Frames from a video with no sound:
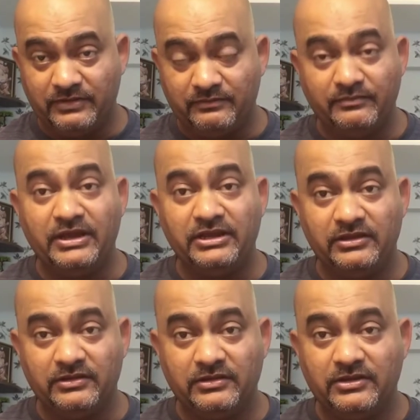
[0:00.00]

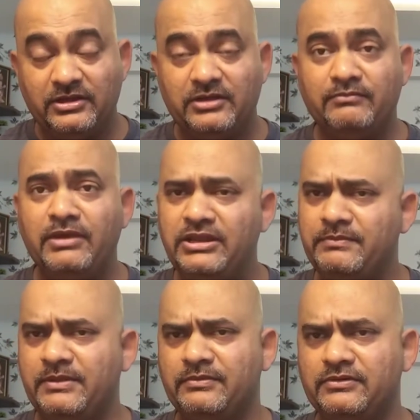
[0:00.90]
many
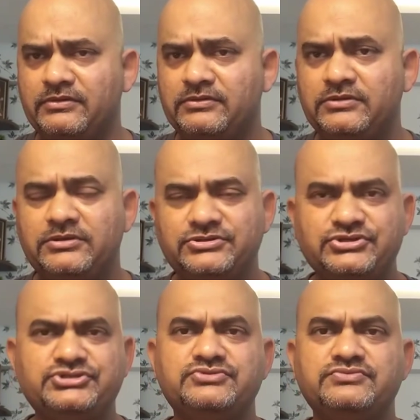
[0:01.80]
people,
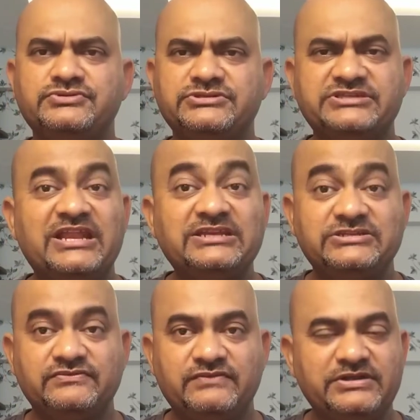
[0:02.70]
just
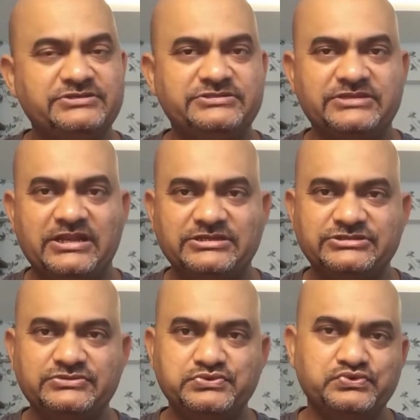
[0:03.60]
selective, very
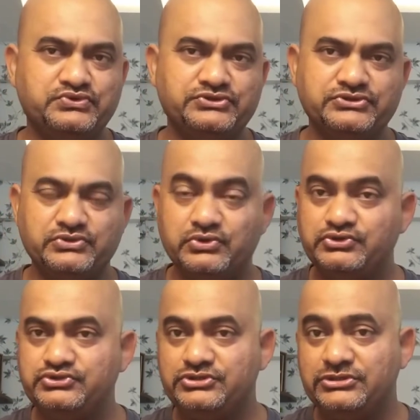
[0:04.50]
selective, who's
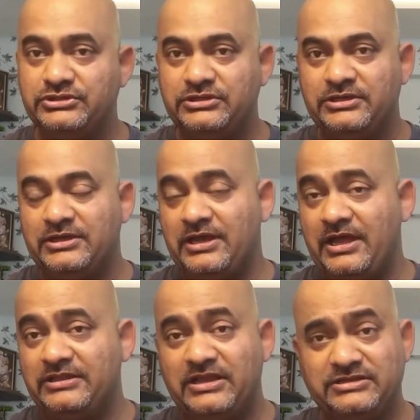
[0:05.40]
good.
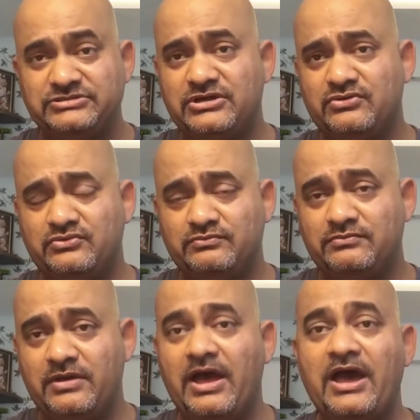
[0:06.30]
And that is how
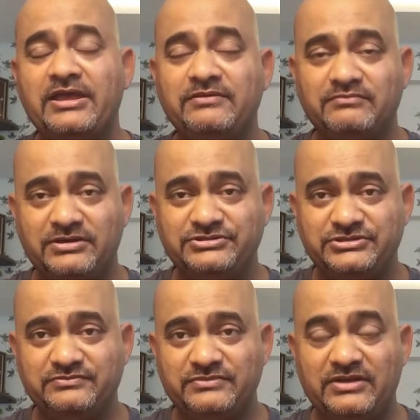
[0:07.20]
I met
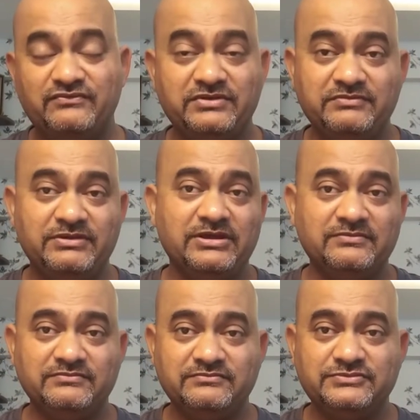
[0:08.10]
him and we
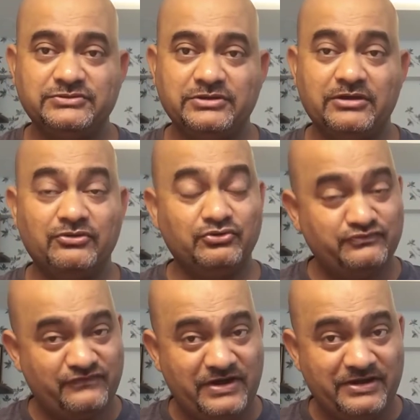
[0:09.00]
became a good
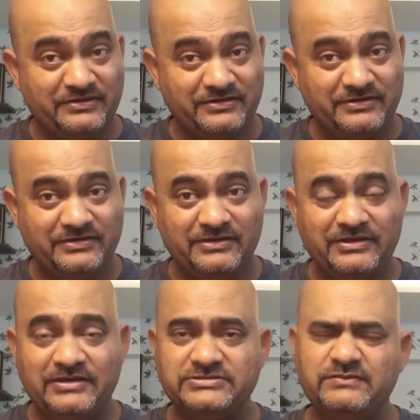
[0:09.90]
friend.
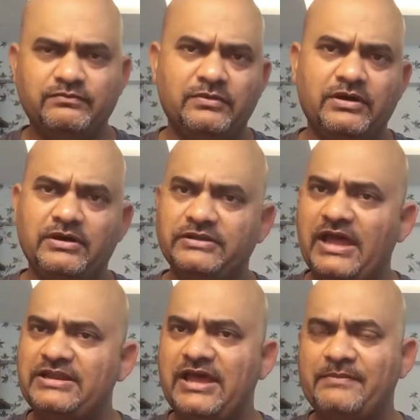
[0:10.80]
See,
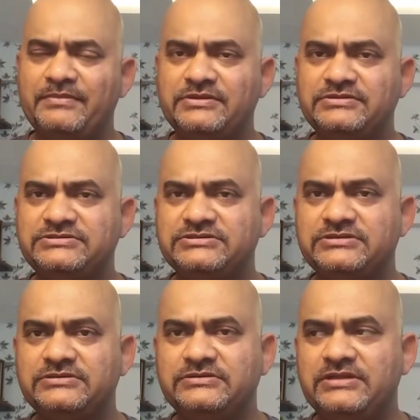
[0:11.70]
that happens
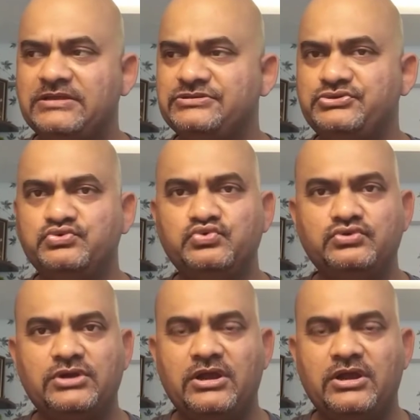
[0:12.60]
that you